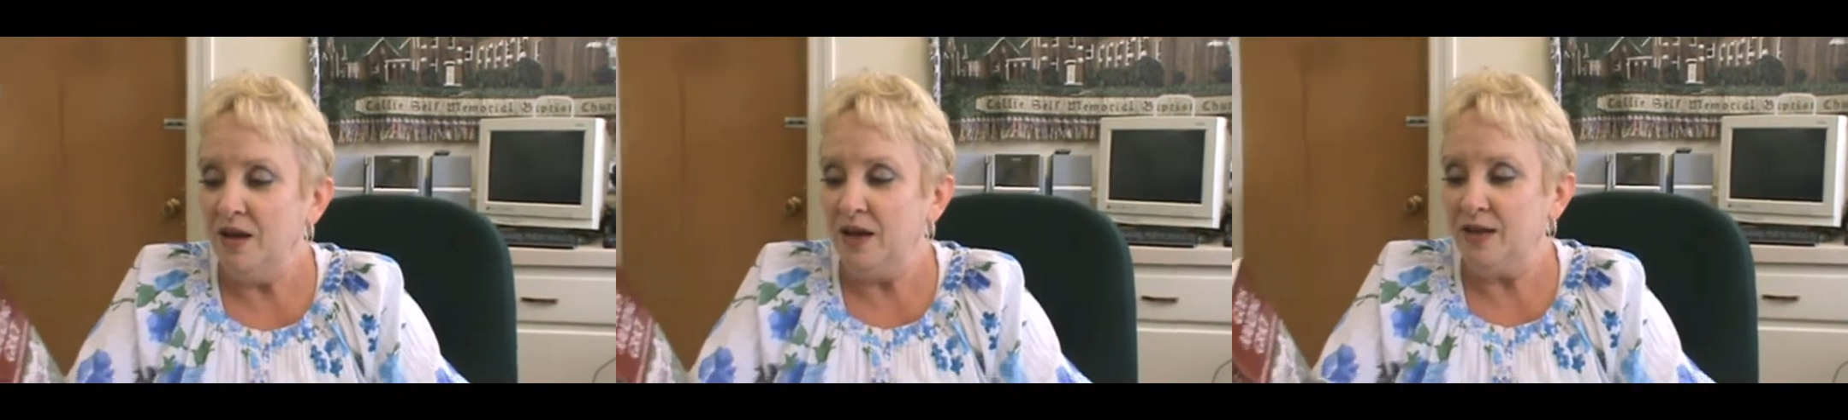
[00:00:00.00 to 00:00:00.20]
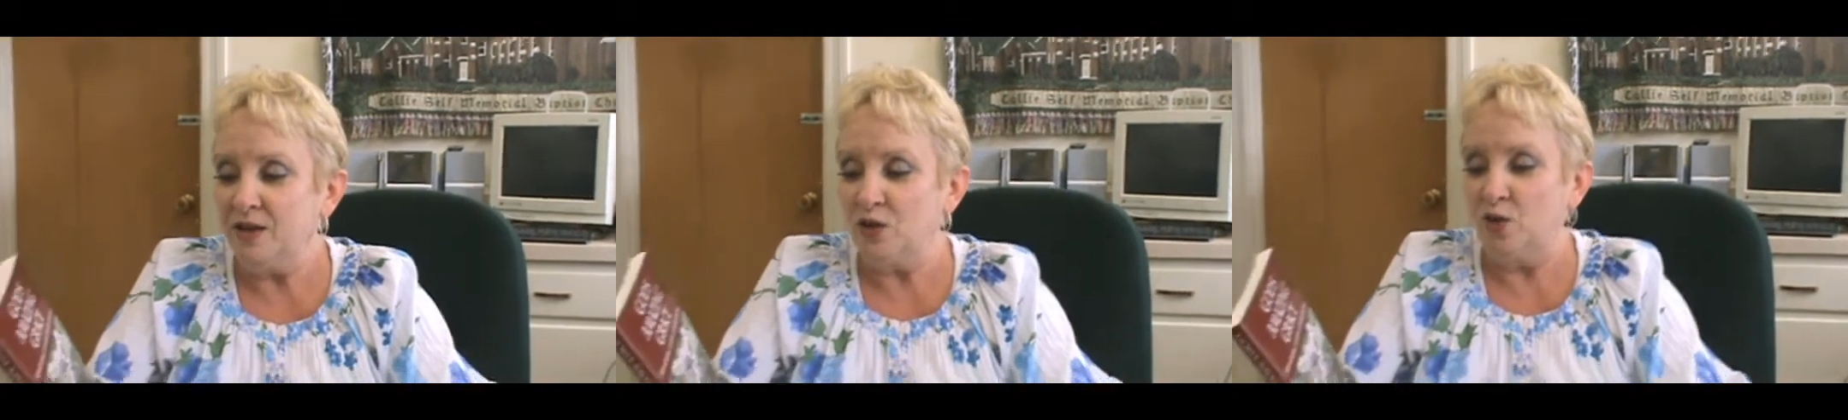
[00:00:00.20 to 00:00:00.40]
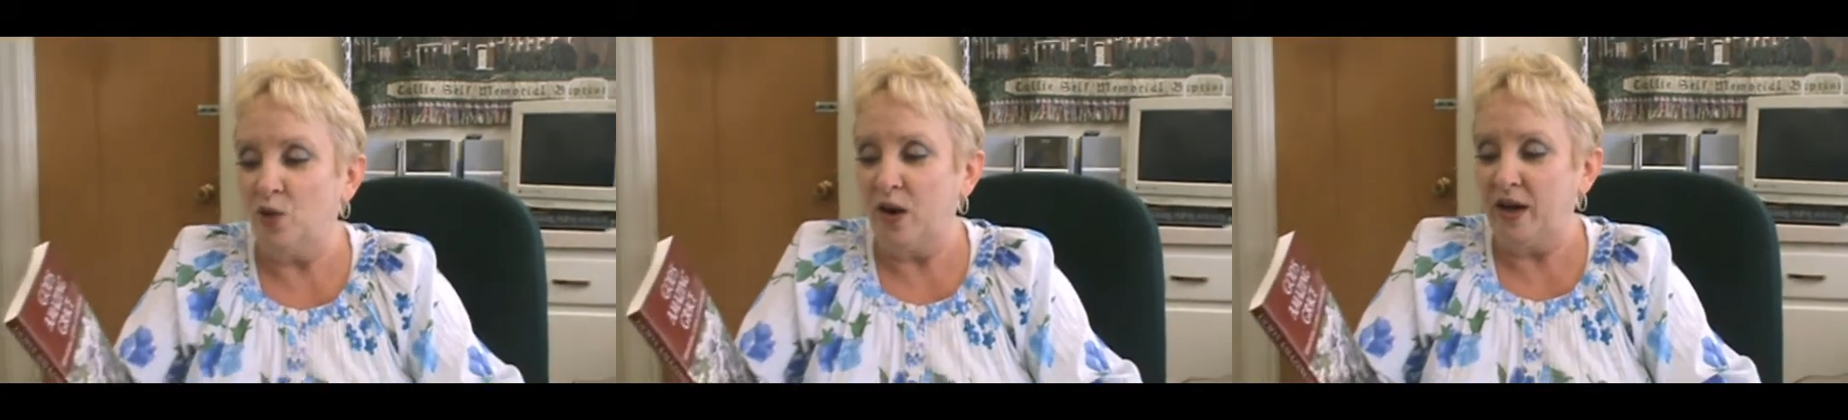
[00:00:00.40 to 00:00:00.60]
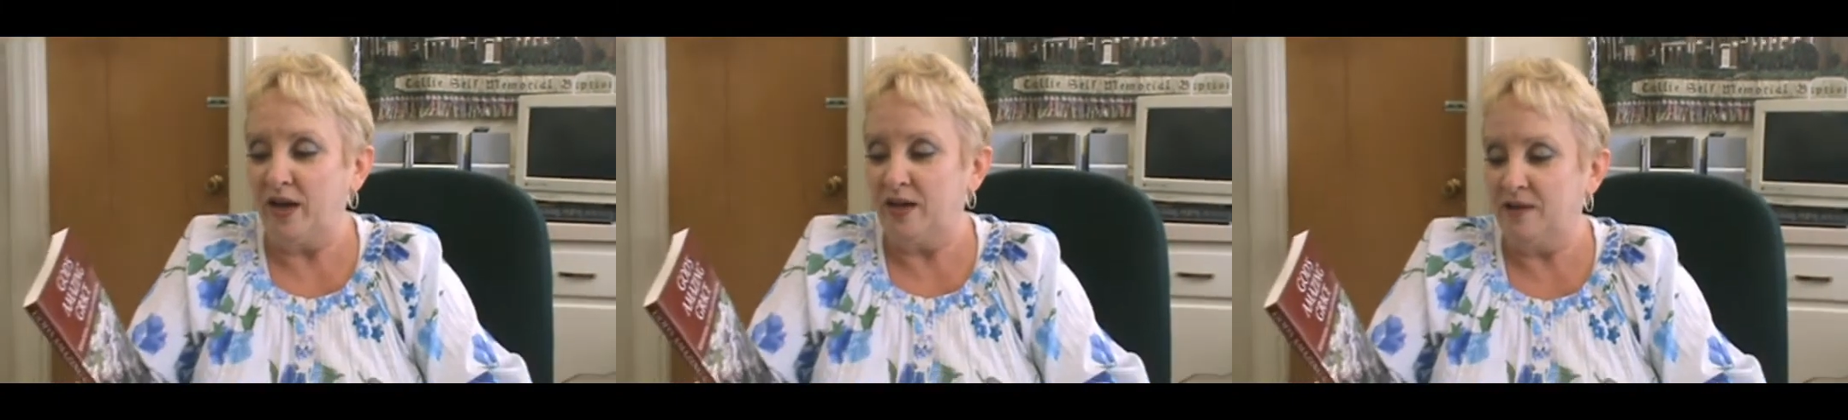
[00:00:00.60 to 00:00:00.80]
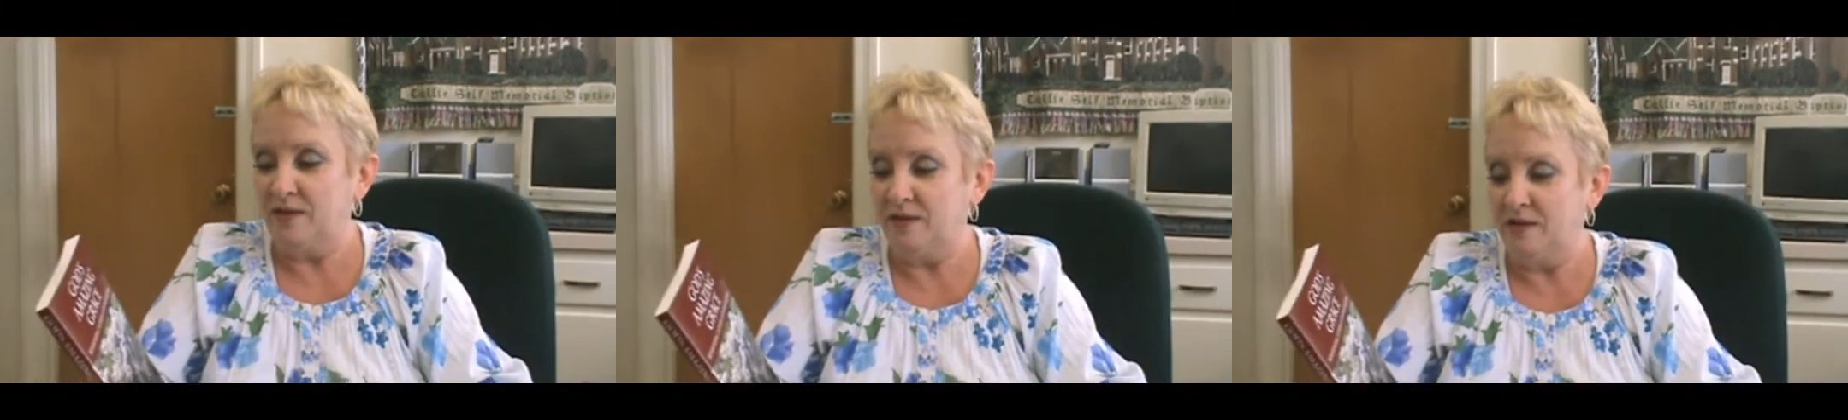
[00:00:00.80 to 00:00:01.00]
His
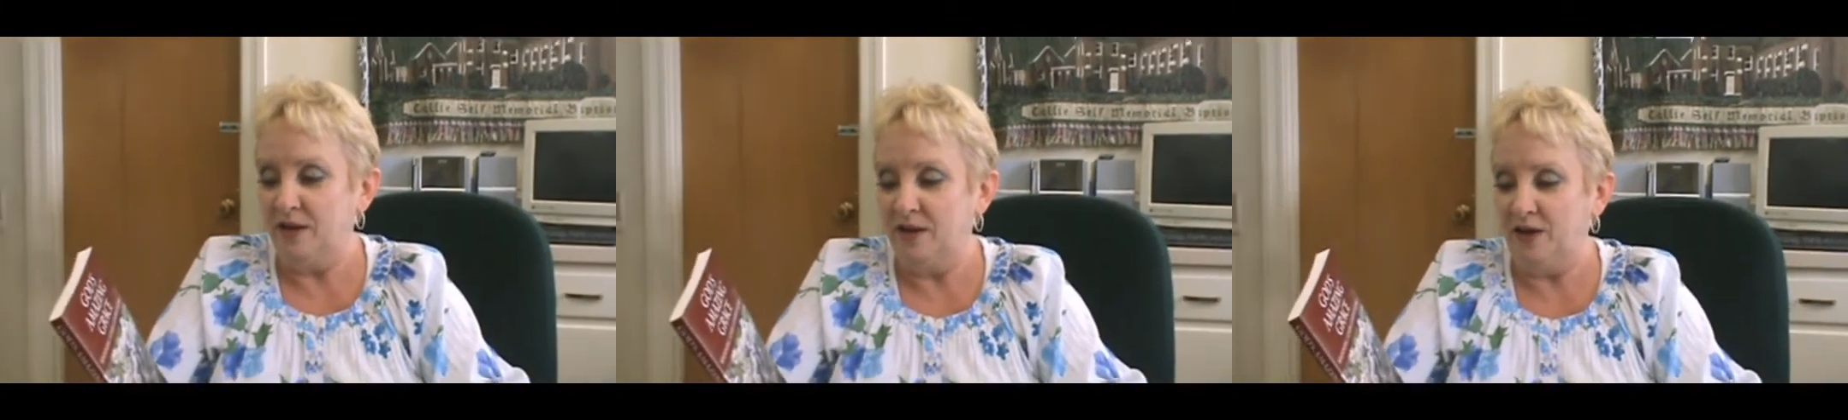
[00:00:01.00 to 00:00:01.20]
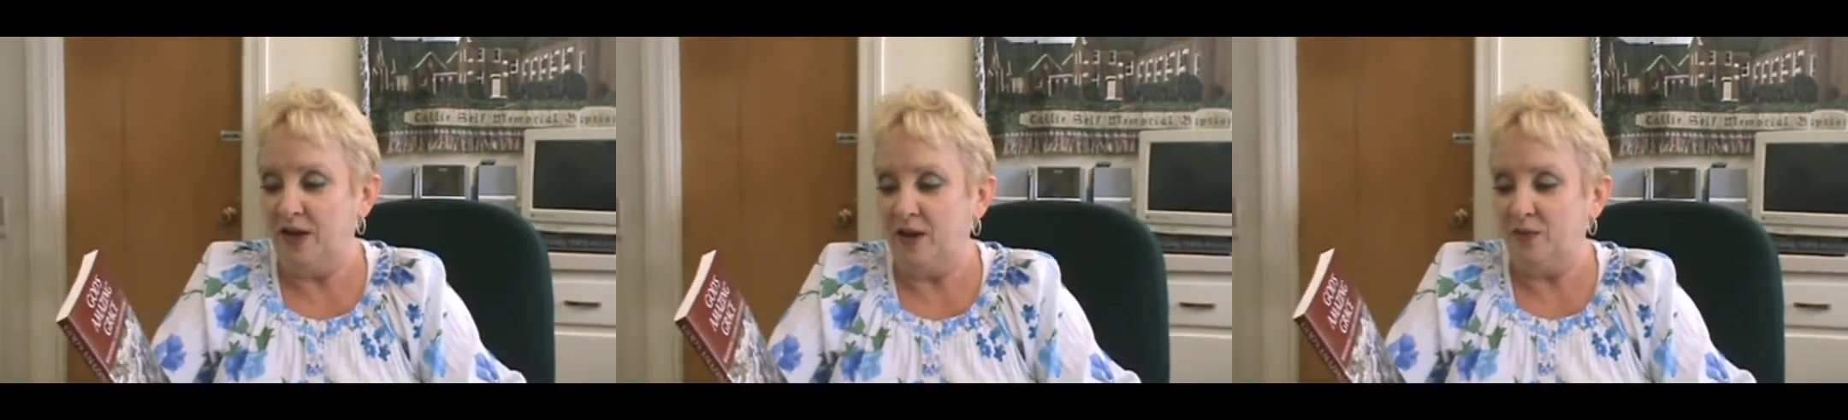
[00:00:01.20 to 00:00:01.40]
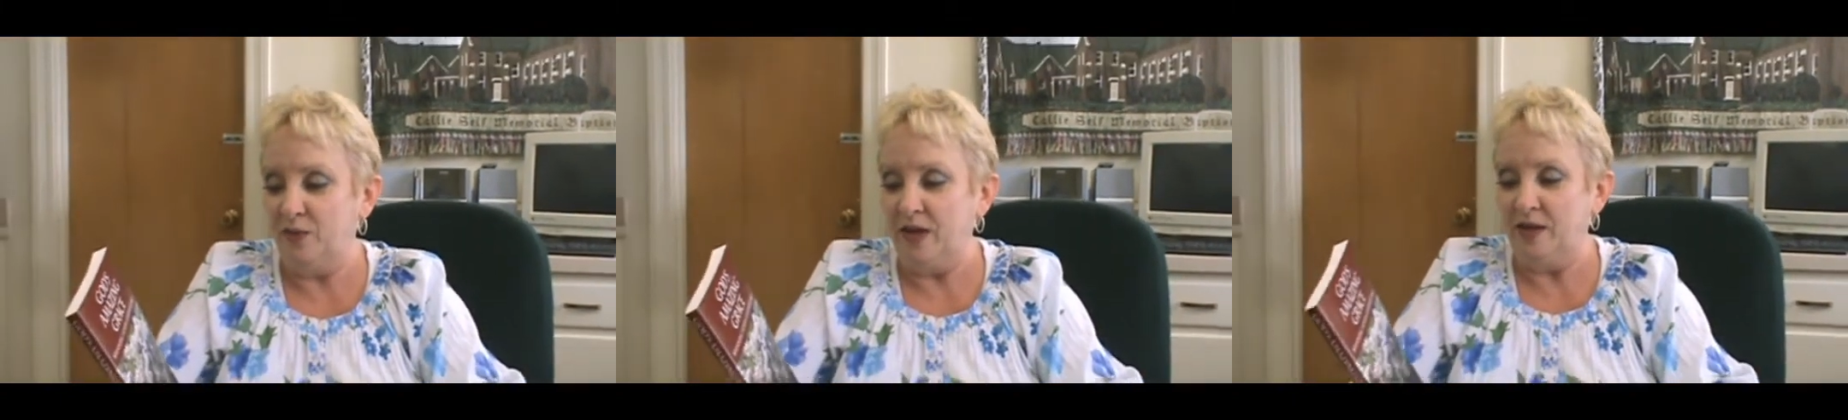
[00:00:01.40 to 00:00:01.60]
Grace, you know,